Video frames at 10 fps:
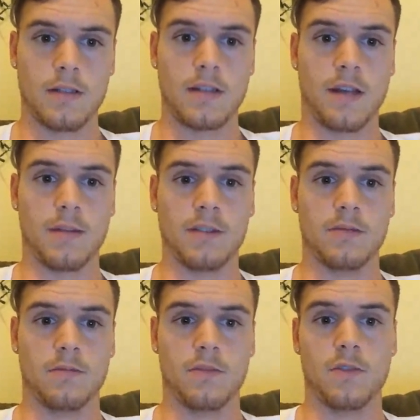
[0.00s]

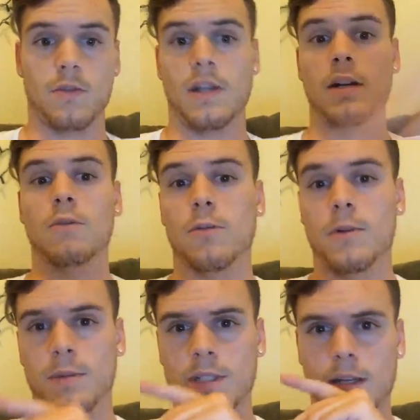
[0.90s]
metabolism to
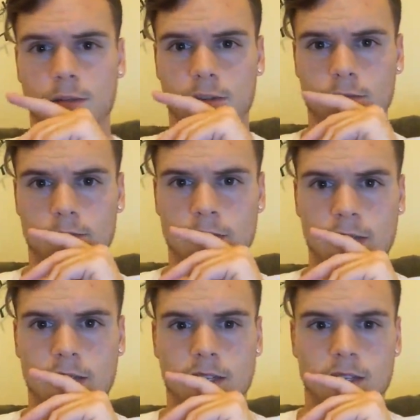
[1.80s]
anaerobic metabolism.
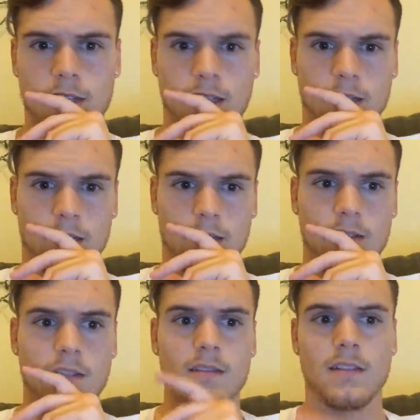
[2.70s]
And it
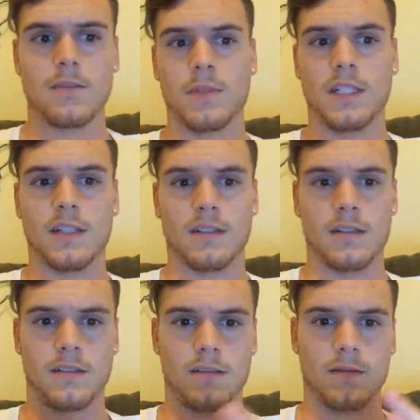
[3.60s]
does this
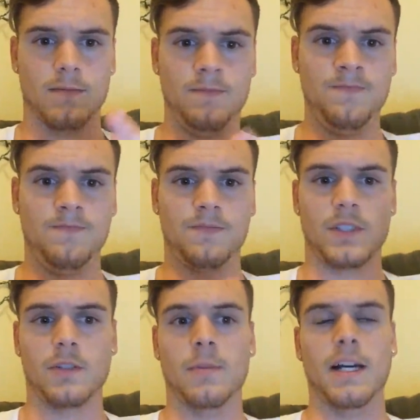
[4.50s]
because
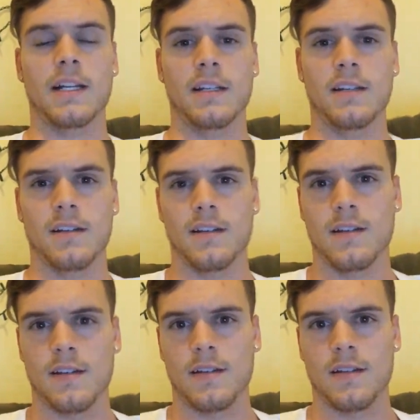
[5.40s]
your body
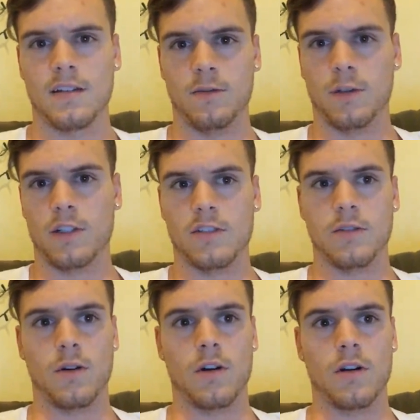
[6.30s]
is working
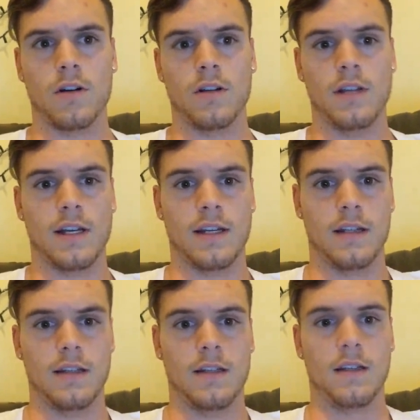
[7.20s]
so hard that
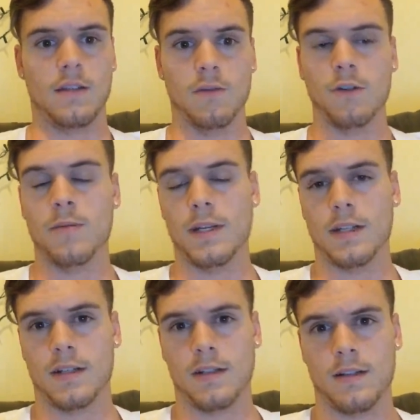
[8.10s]
the aerobic